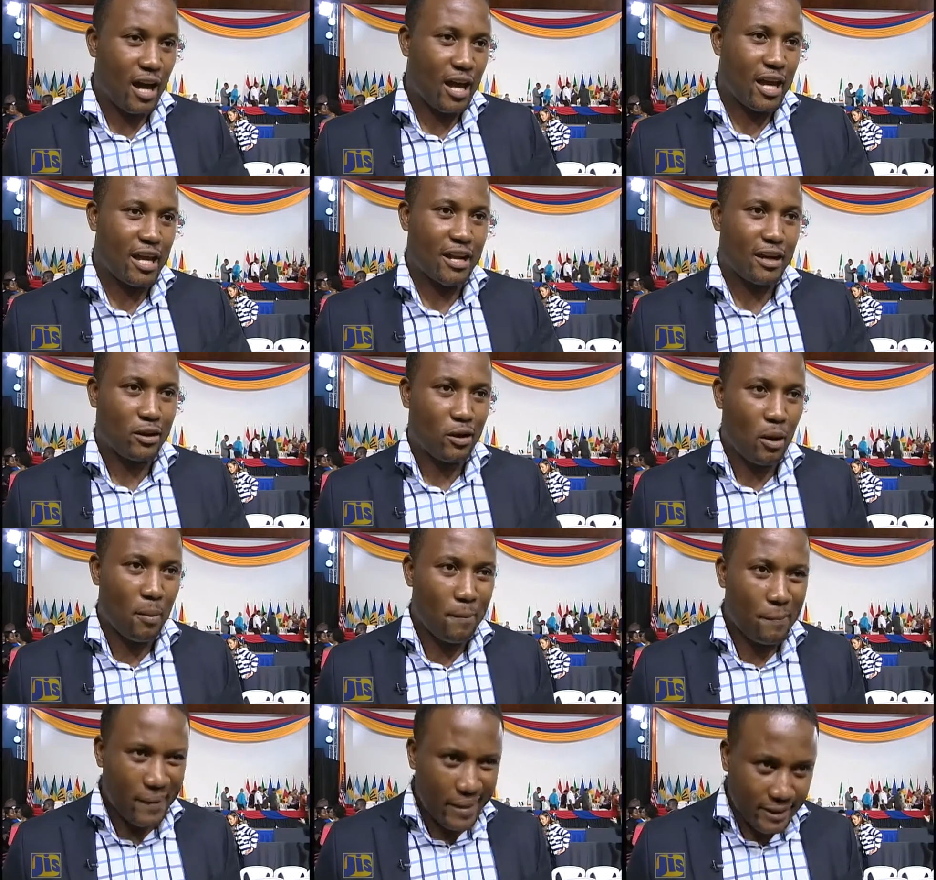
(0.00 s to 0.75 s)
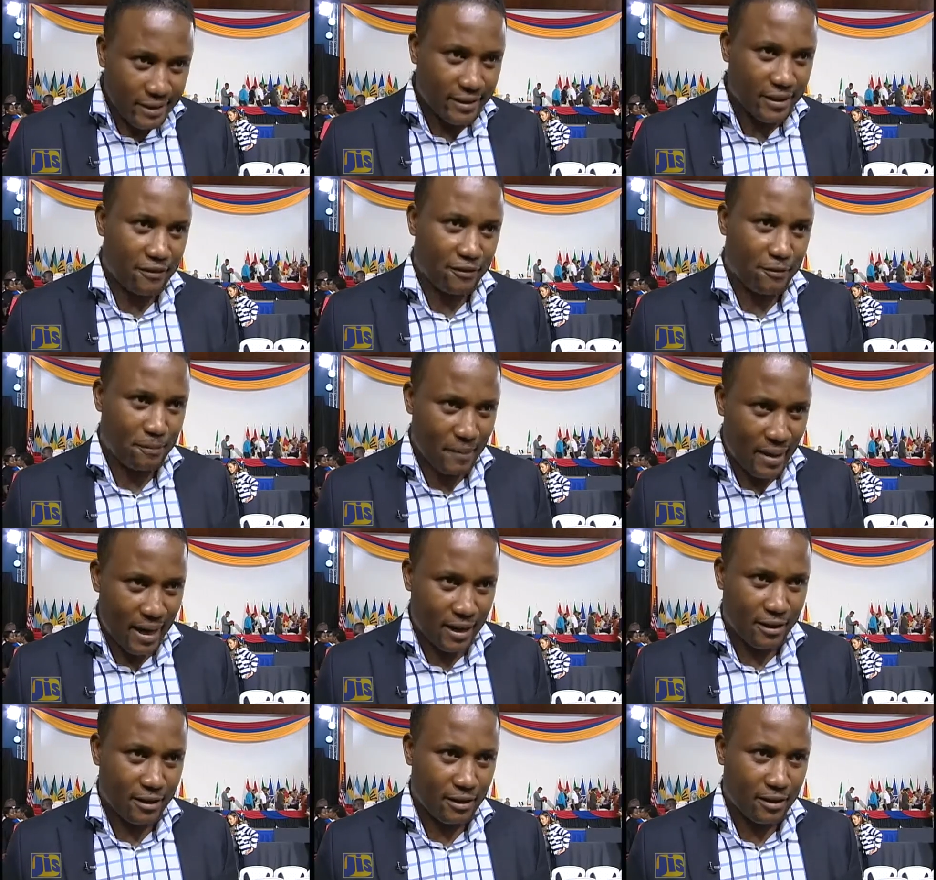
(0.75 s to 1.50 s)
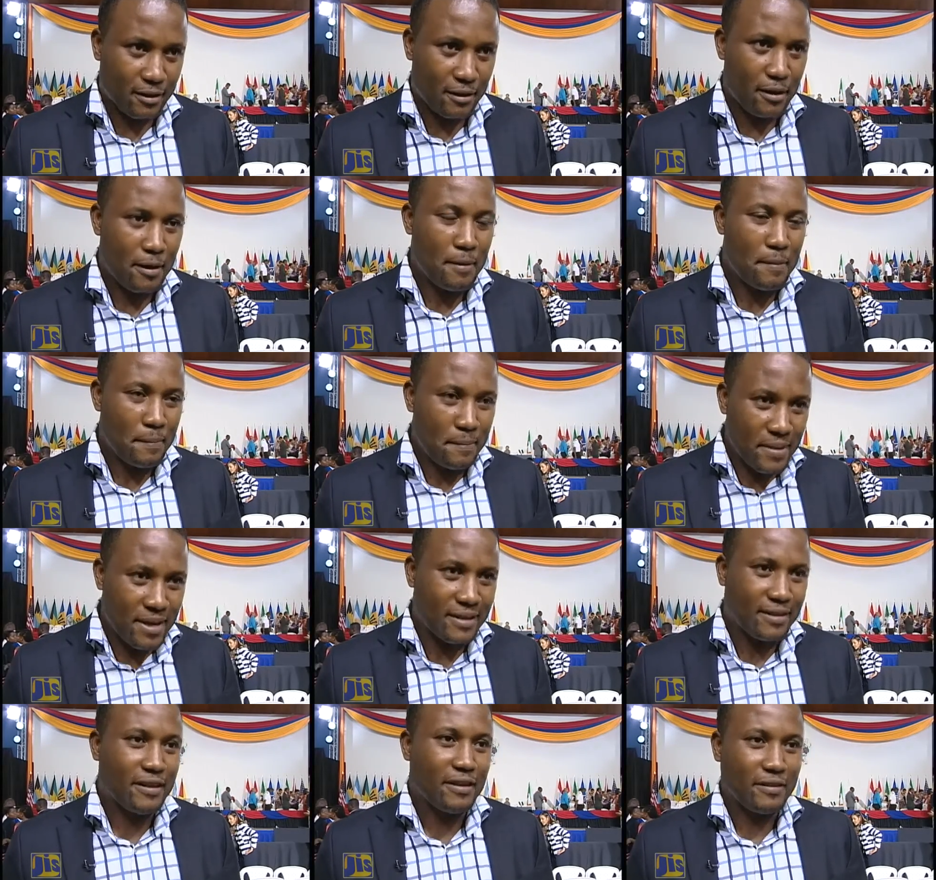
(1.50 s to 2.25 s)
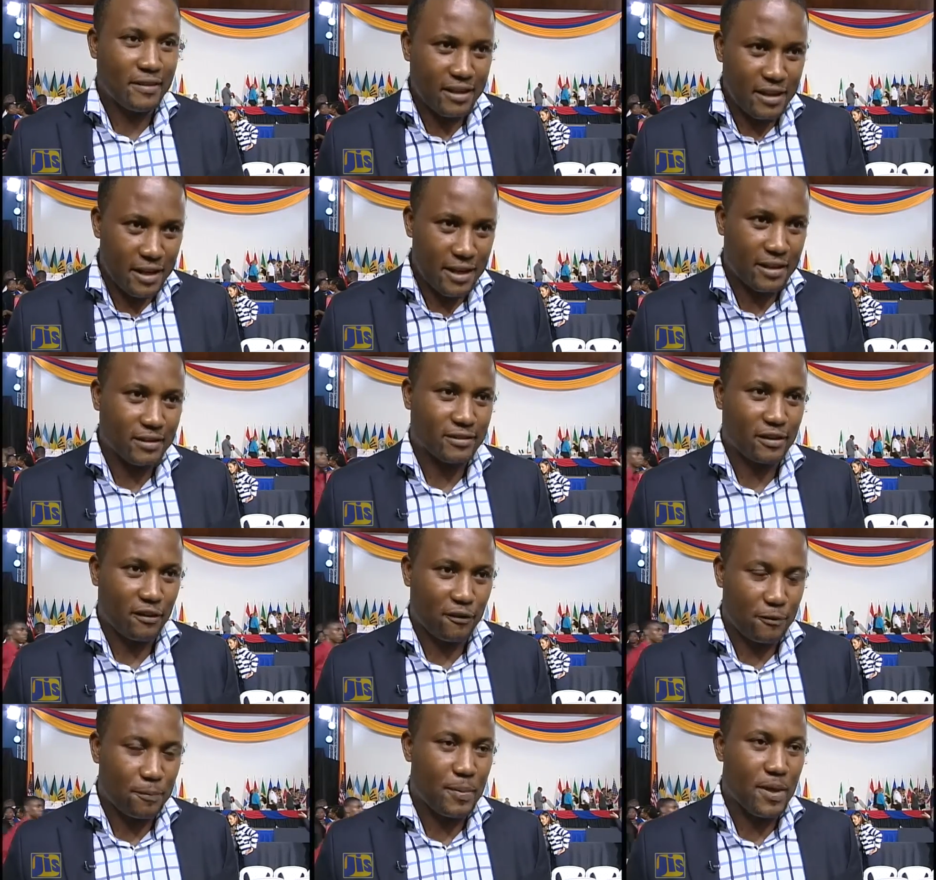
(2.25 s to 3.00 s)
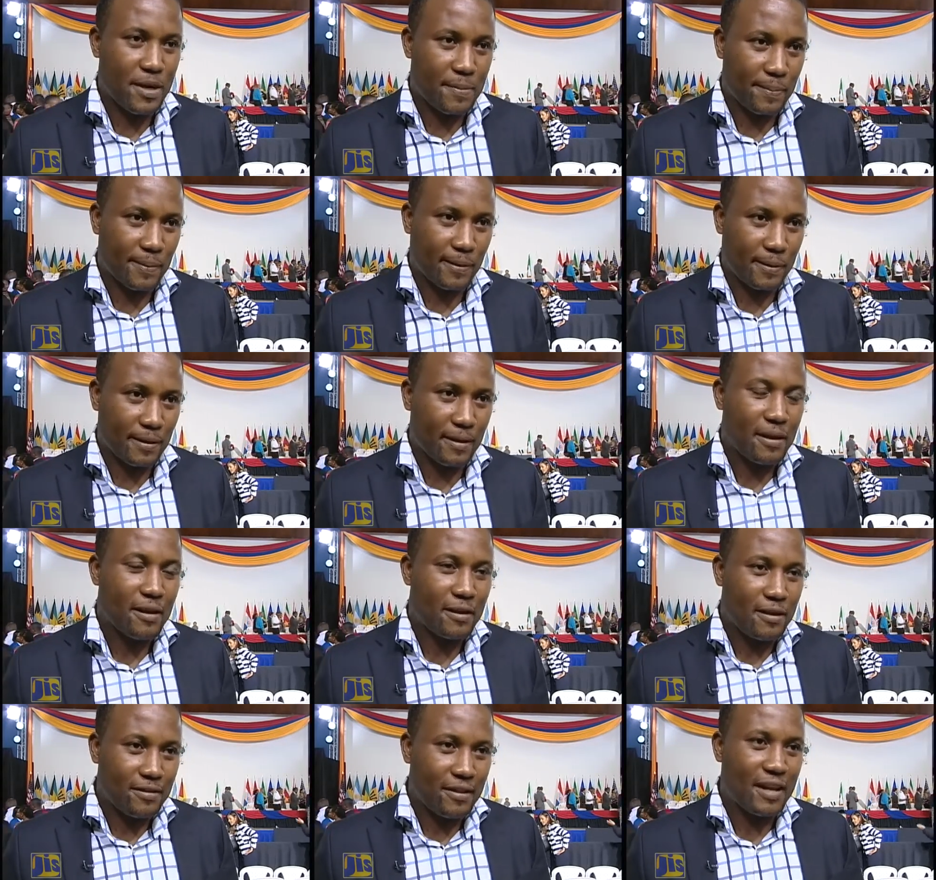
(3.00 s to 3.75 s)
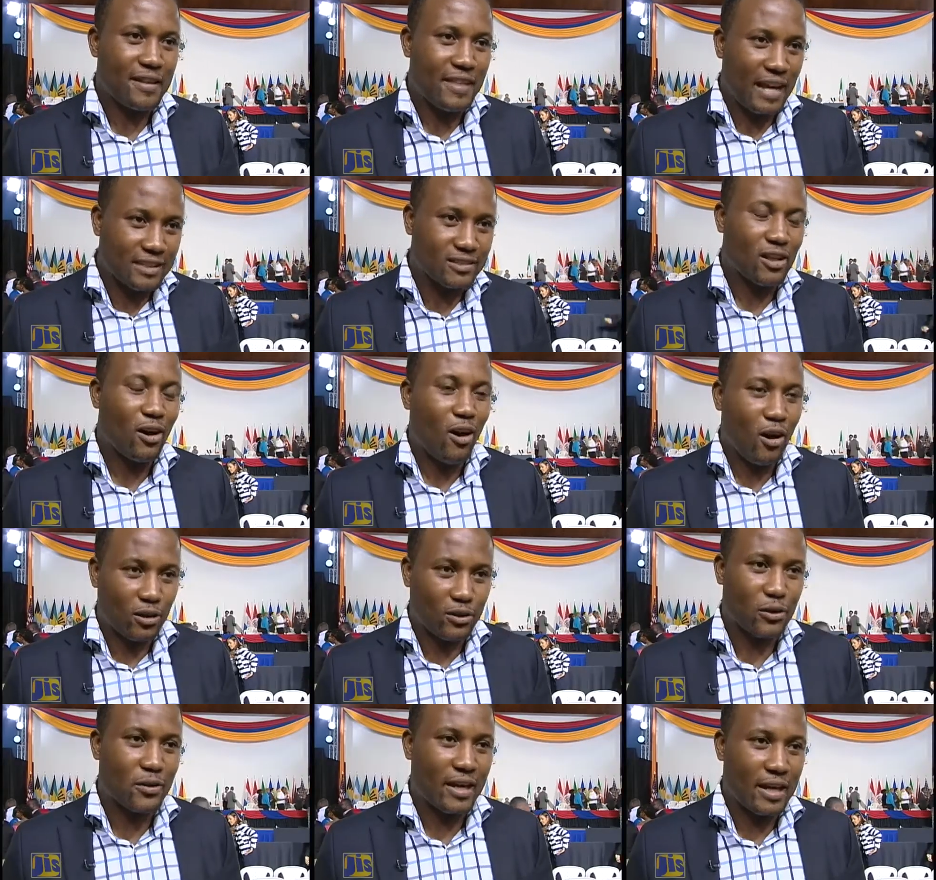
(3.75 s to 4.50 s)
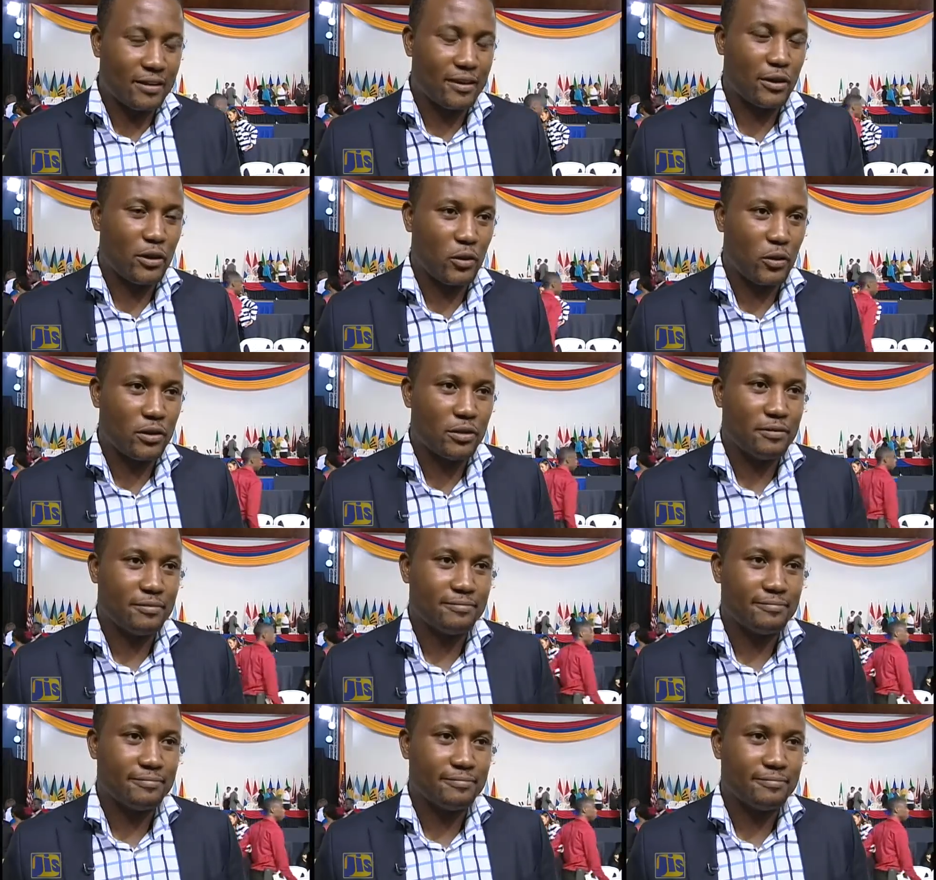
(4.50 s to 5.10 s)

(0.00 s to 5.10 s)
in a competitive manner, meeting the needs of people, then that's altogether good.